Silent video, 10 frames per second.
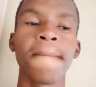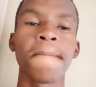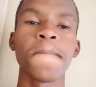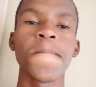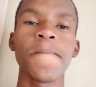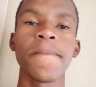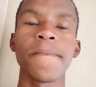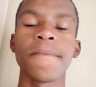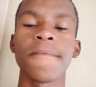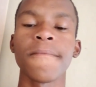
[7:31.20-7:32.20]

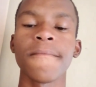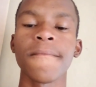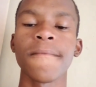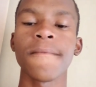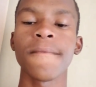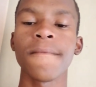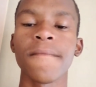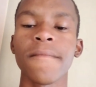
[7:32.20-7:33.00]
(no one is talking)